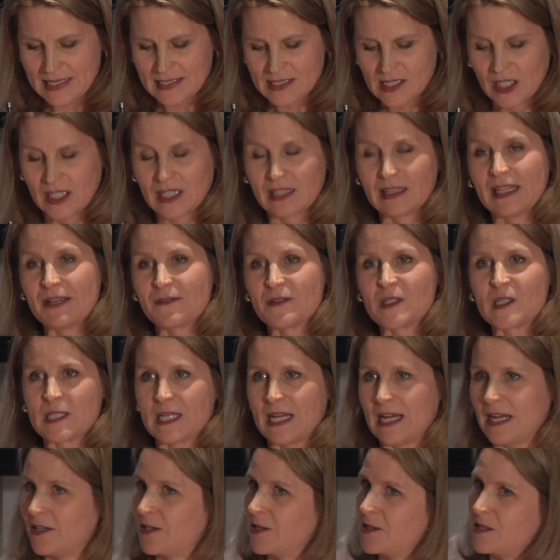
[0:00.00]
is going to lift
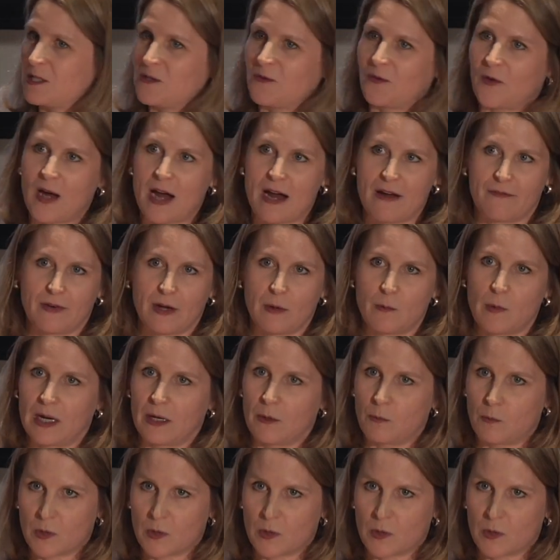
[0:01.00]
standards for everyone,